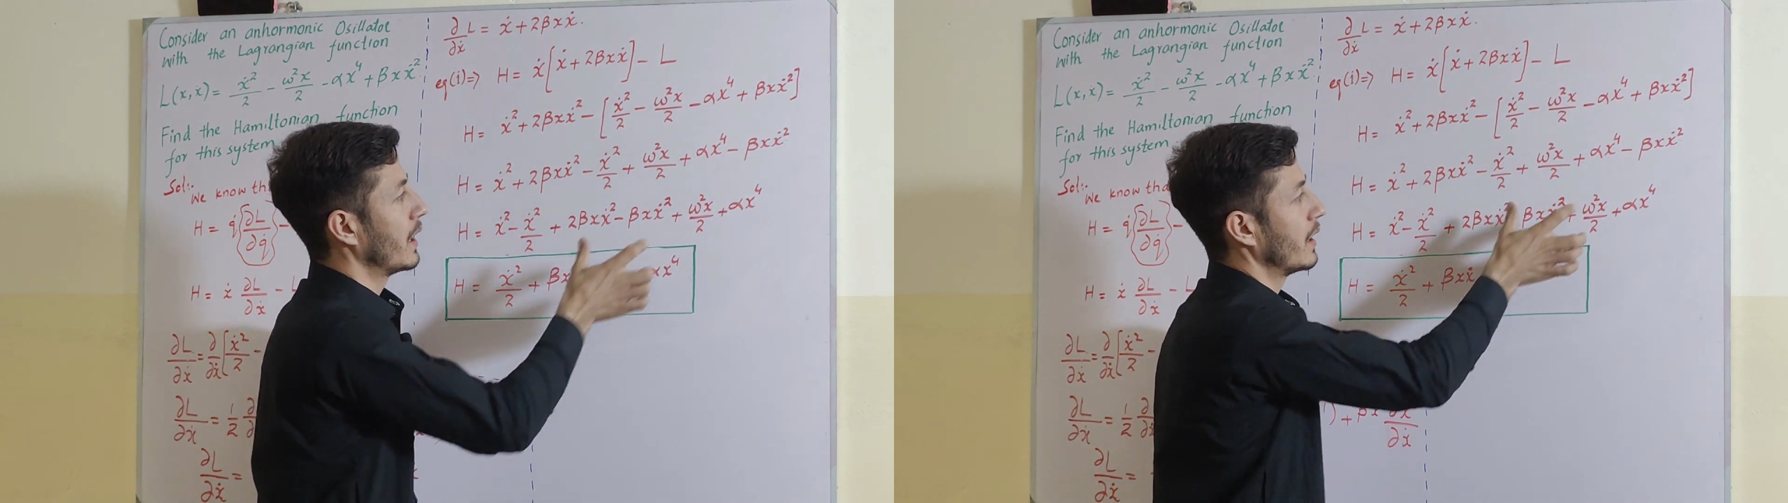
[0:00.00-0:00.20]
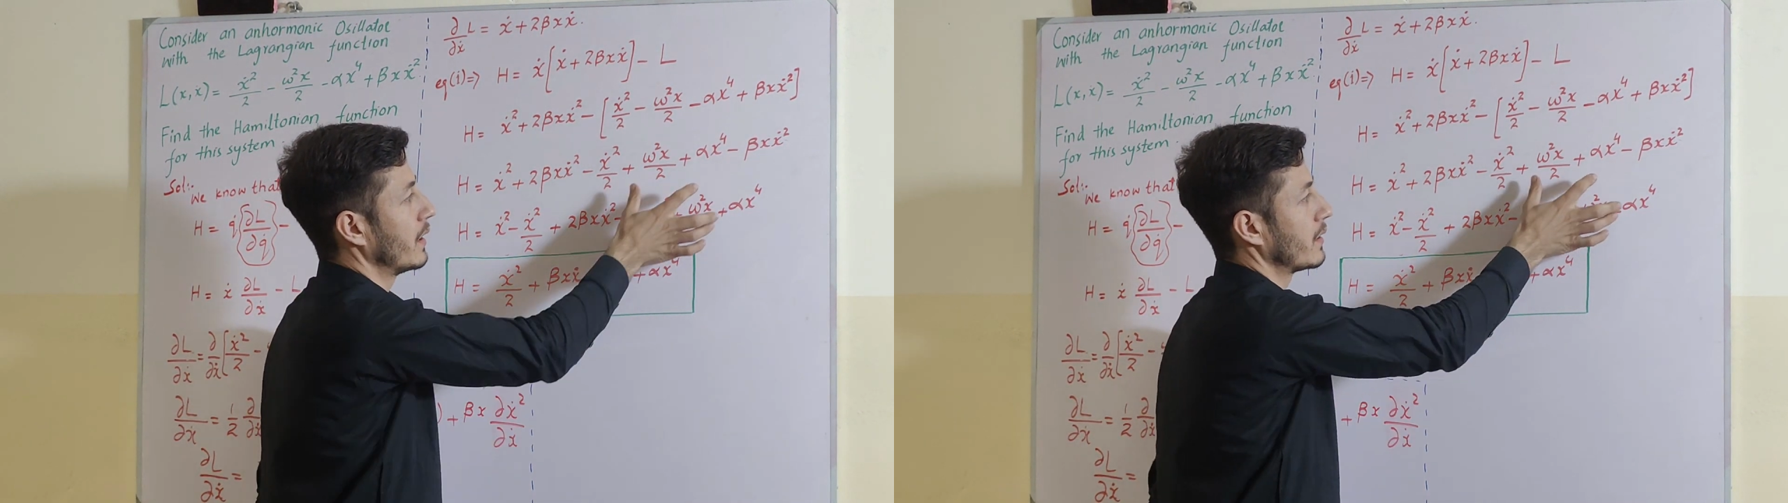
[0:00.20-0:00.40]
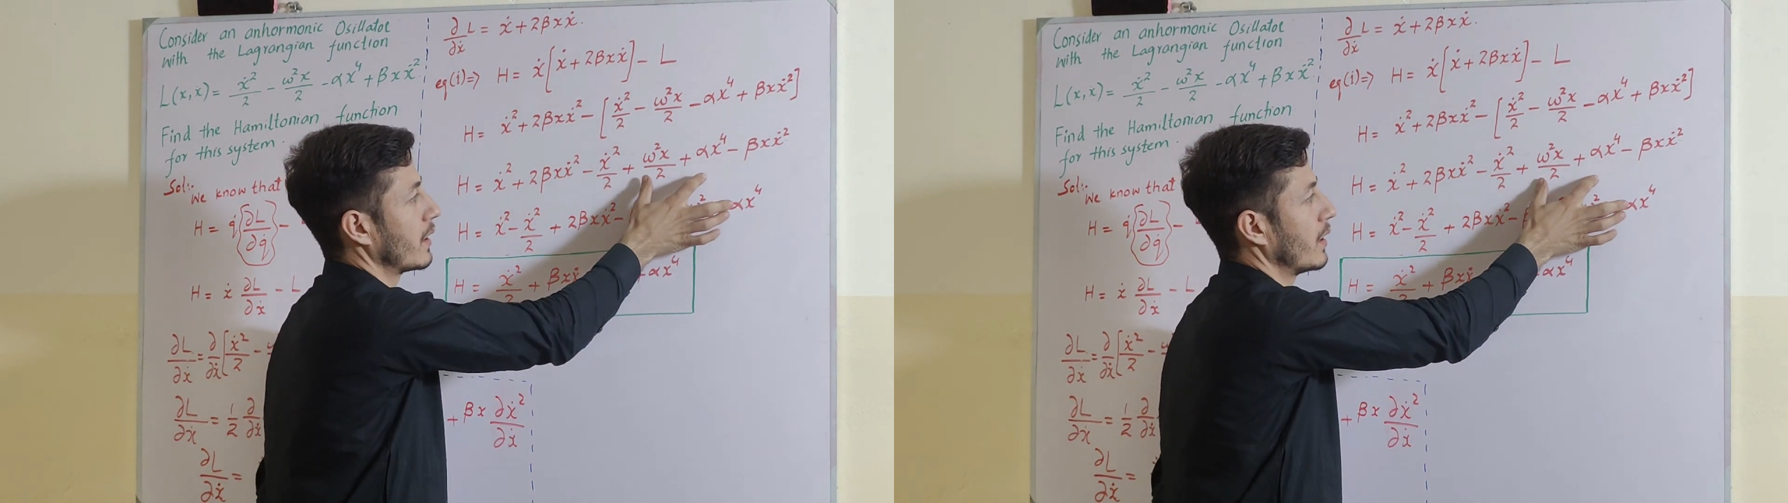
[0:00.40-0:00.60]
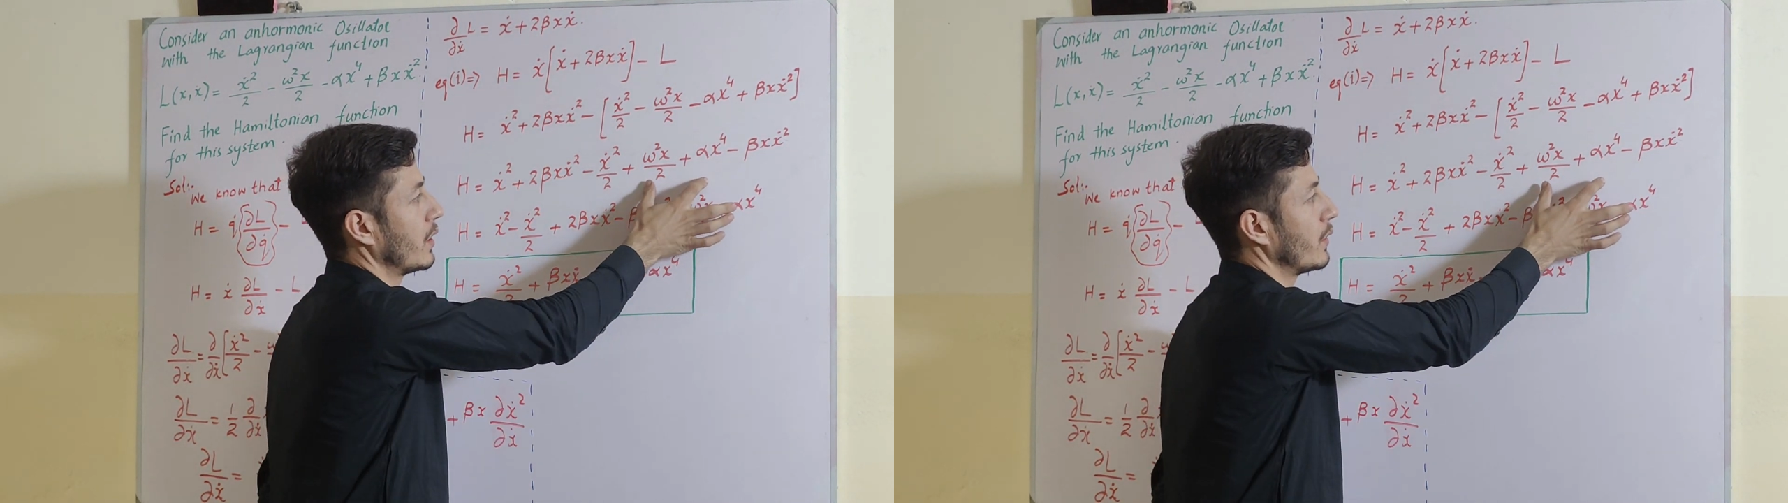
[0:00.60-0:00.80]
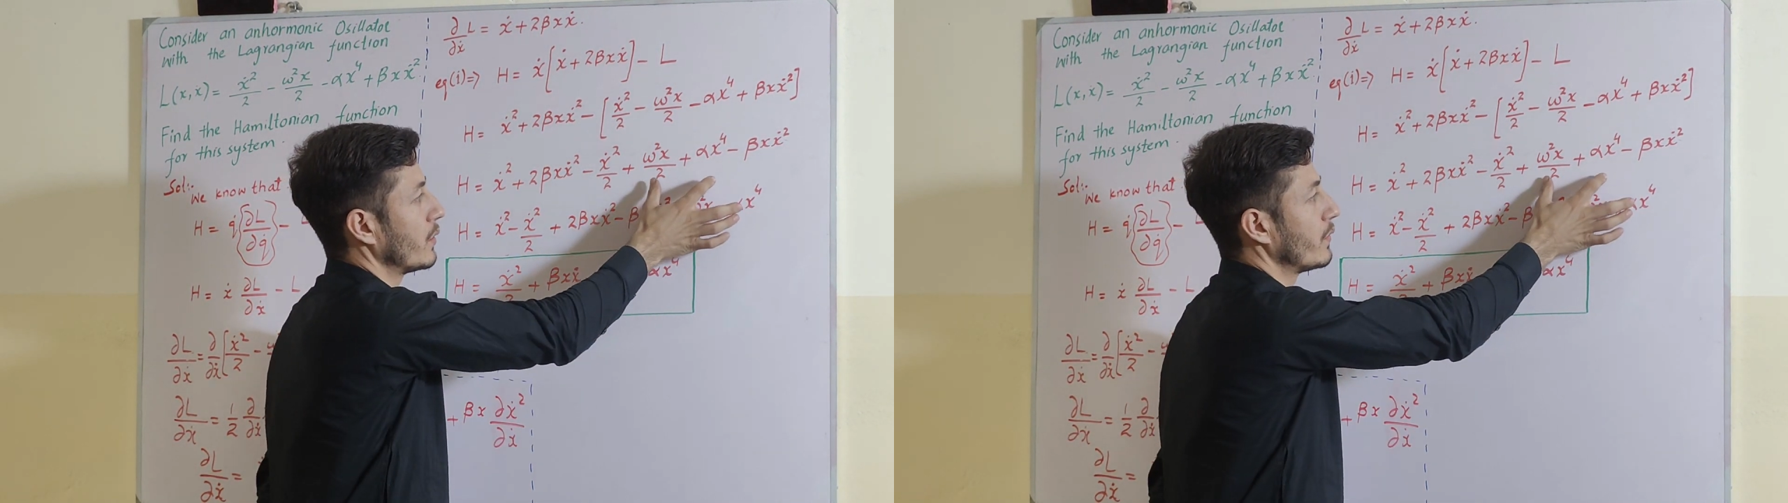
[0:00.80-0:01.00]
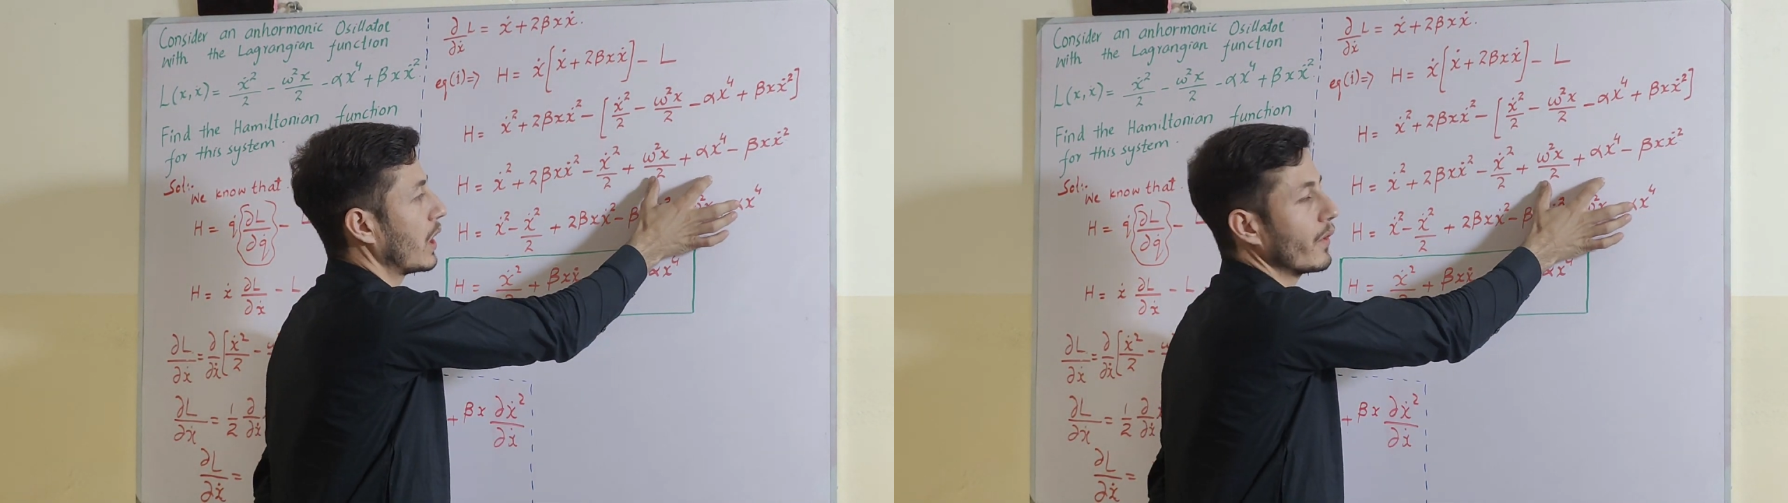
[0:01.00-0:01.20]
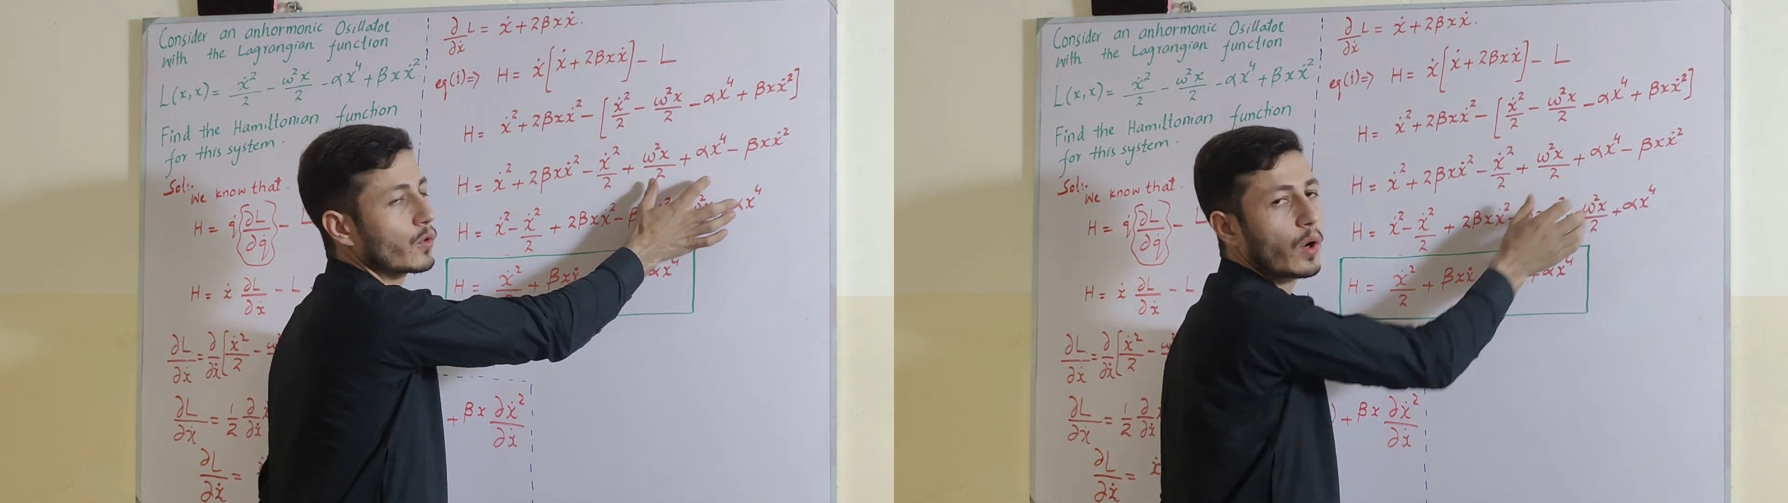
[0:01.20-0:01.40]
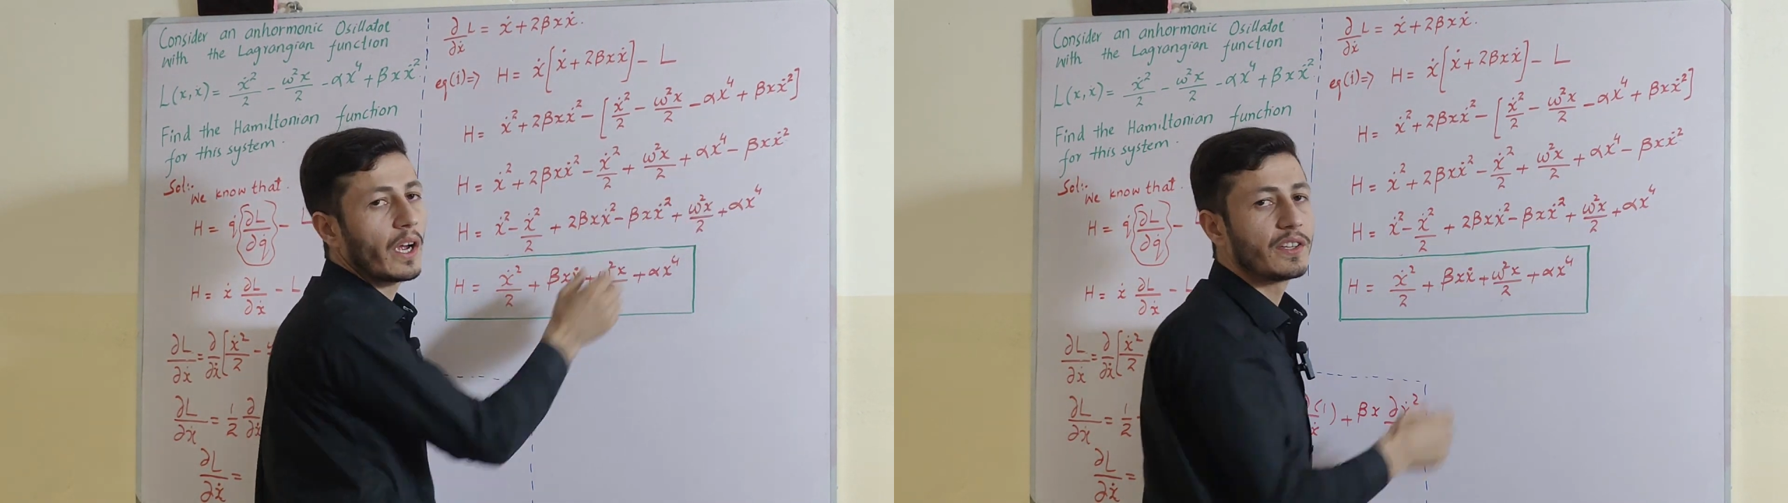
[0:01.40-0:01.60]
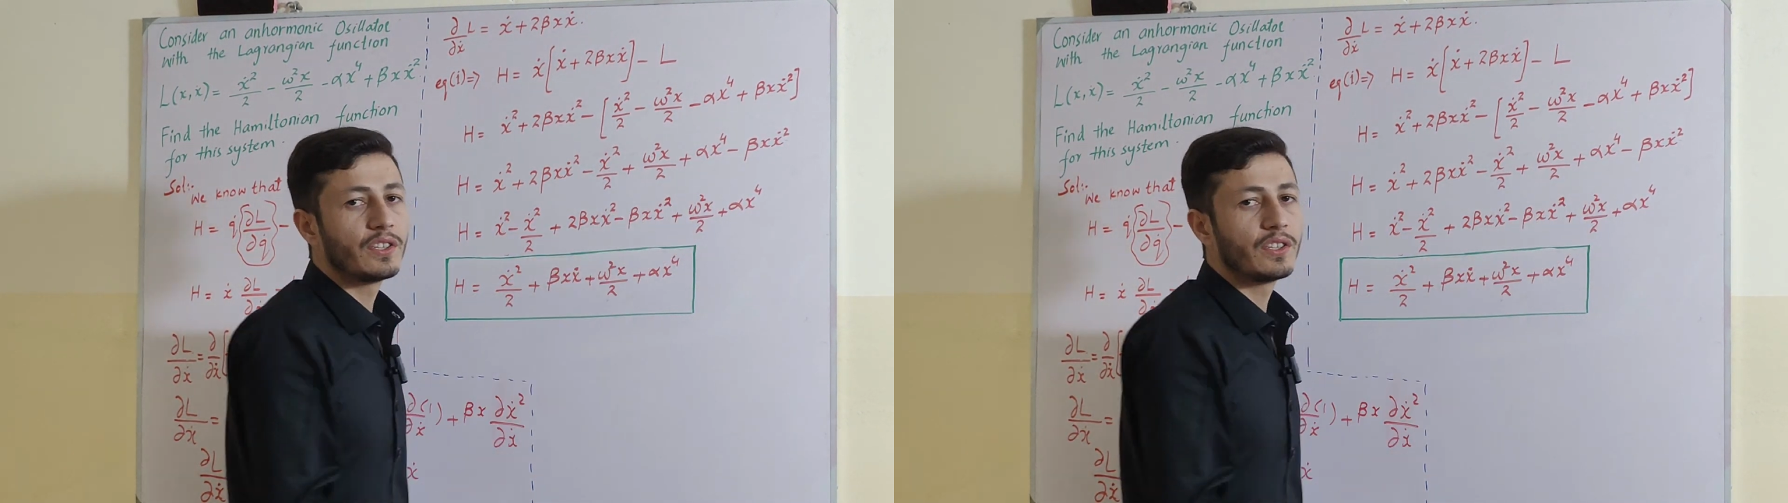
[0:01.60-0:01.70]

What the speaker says: and we have to write